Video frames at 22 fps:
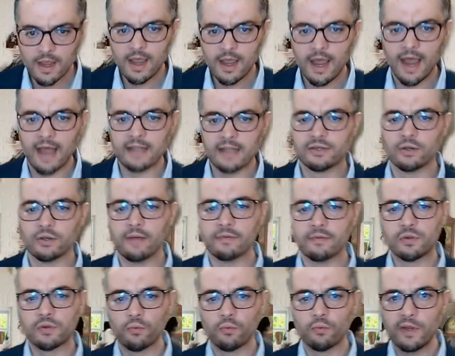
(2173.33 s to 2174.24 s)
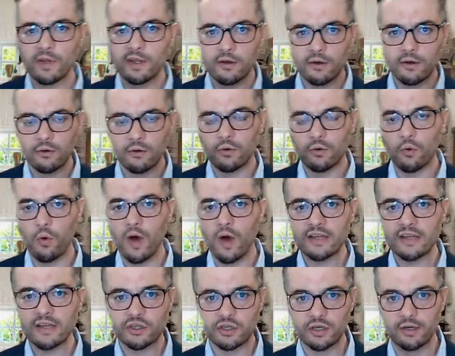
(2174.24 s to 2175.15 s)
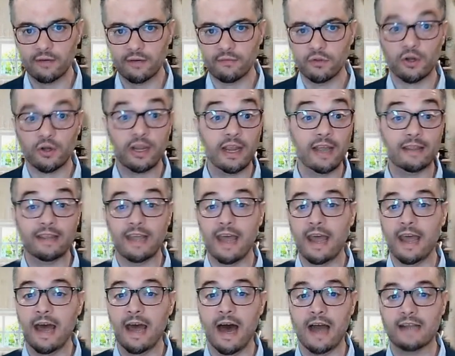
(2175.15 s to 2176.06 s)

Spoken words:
And so there was a real question of looking at the AI.